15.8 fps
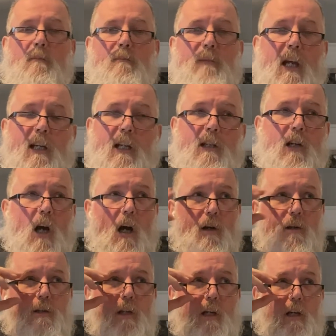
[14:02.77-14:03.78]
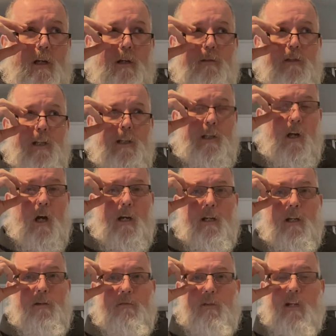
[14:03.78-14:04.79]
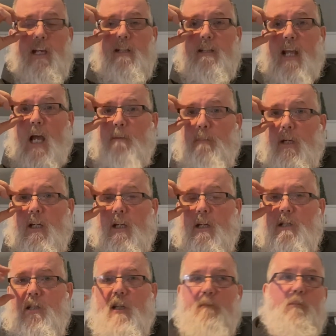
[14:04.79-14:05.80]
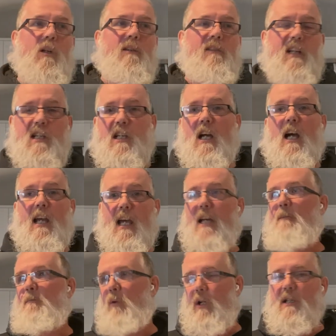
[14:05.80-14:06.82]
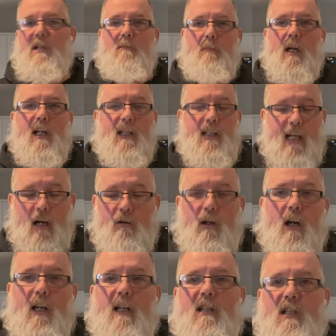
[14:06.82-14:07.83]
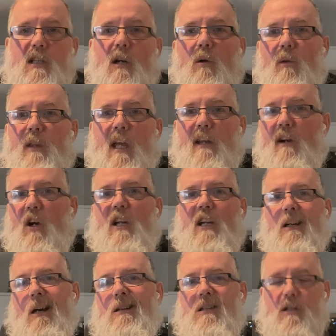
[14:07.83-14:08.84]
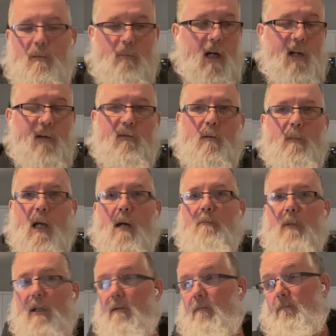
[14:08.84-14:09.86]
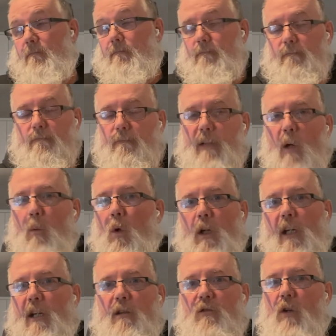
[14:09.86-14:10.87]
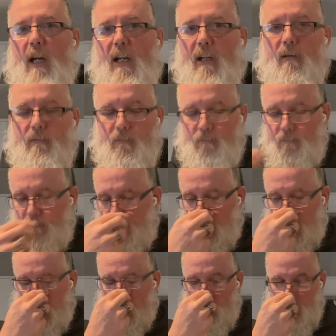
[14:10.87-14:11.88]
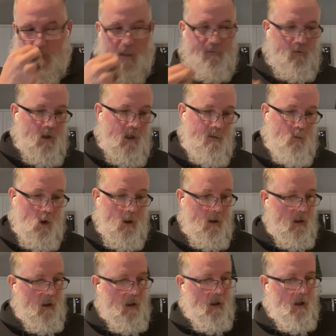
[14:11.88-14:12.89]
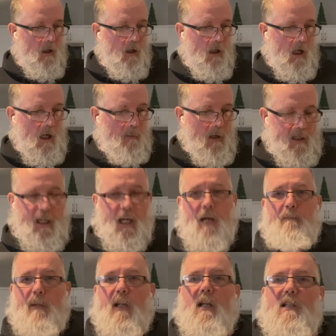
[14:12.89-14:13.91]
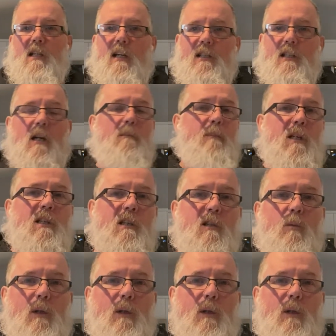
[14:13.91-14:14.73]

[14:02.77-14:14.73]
They did not inflate that because the previous guy had put some money down on it. So they'd already got some money from him and they weren't going to try to gouge me for any more. Again, because I've done business